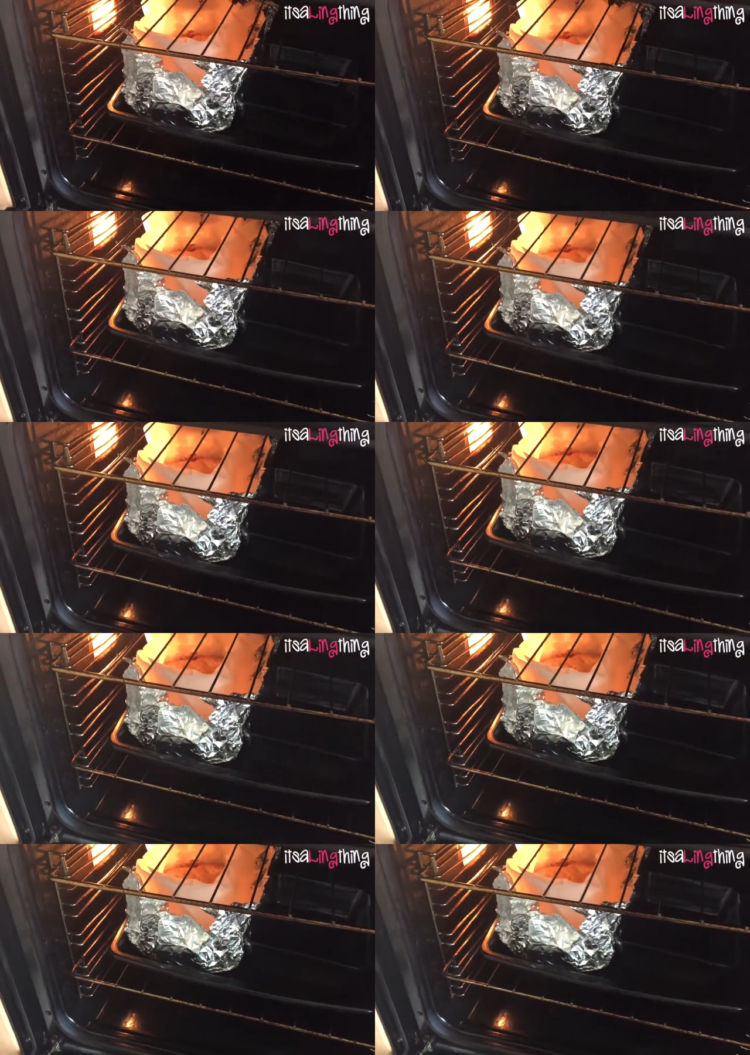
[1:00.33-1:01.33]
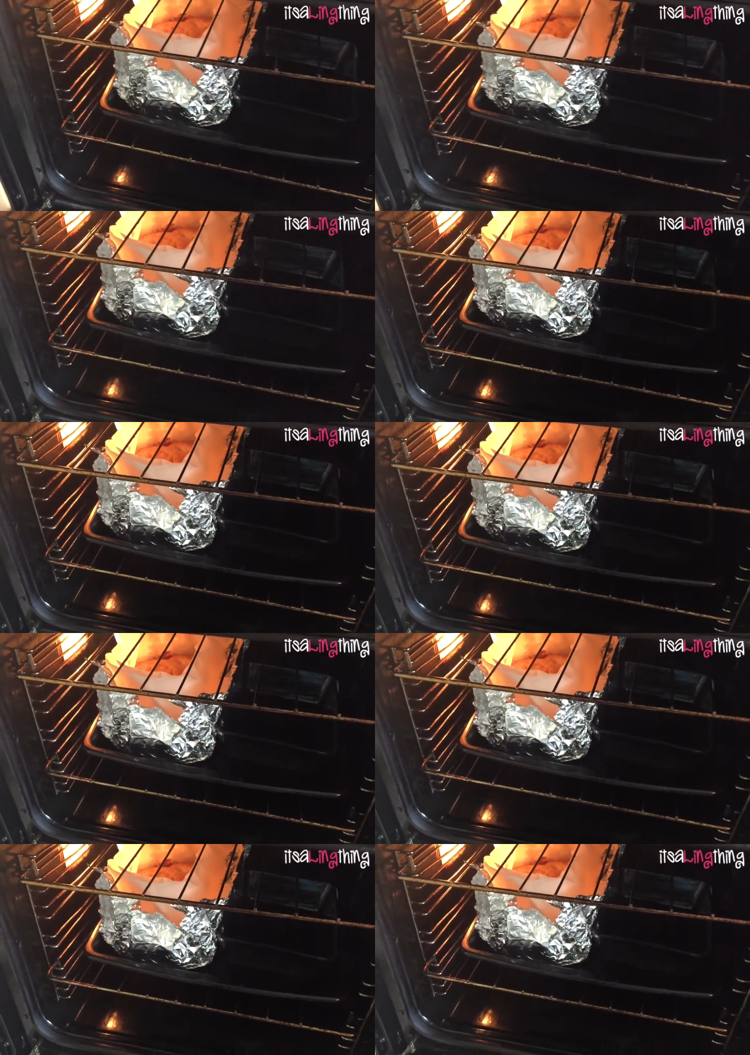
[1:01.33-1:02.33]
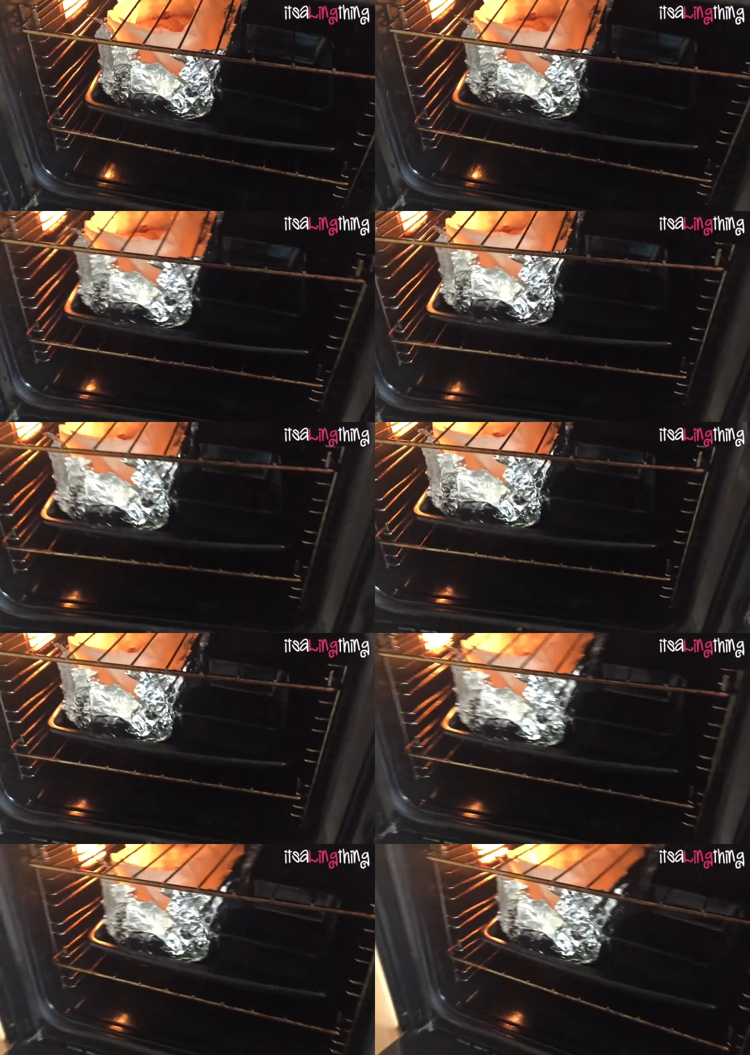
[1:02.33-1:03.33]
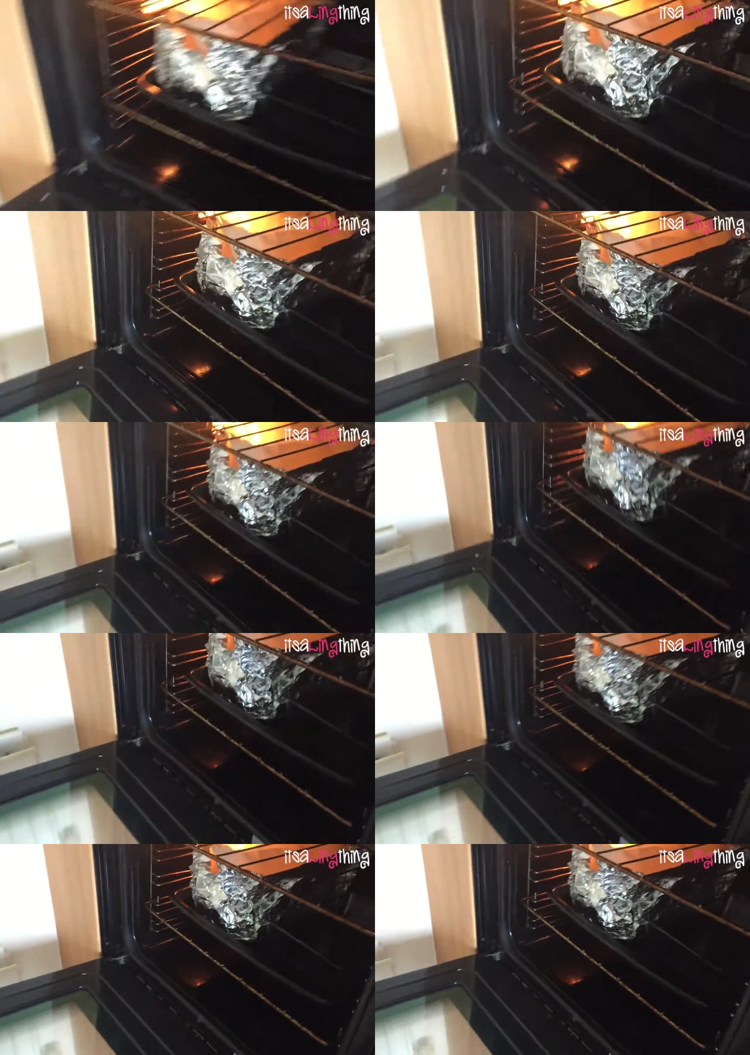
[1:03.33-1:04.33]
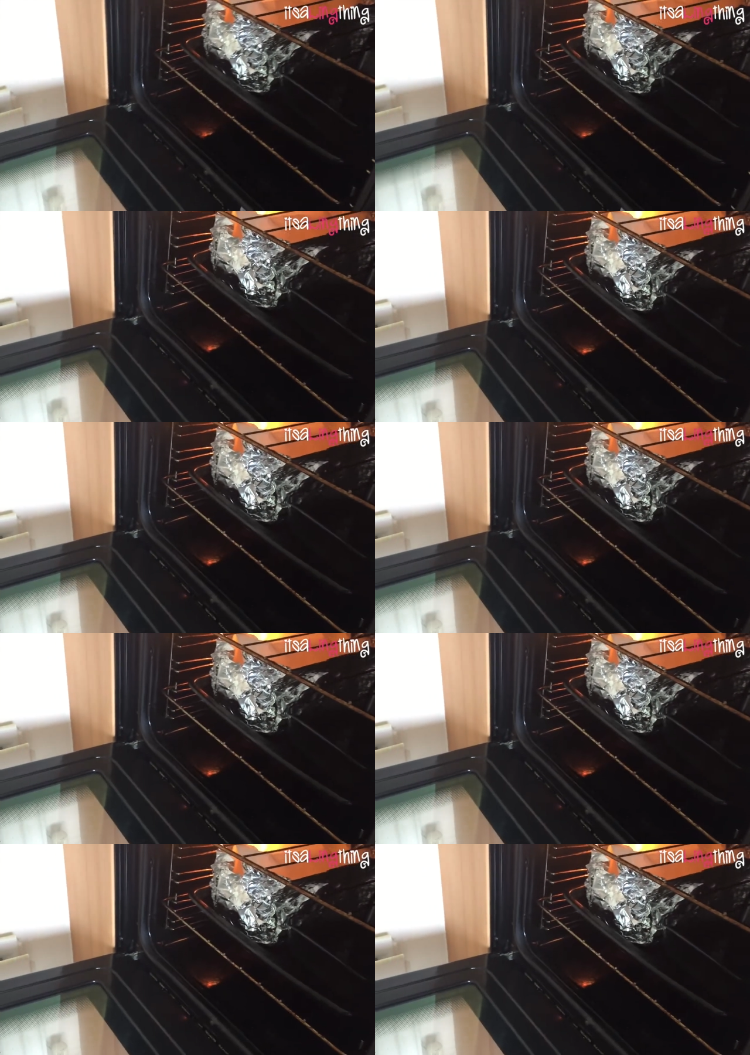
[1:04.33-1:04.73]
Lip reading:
Nobody's mouth can be seen.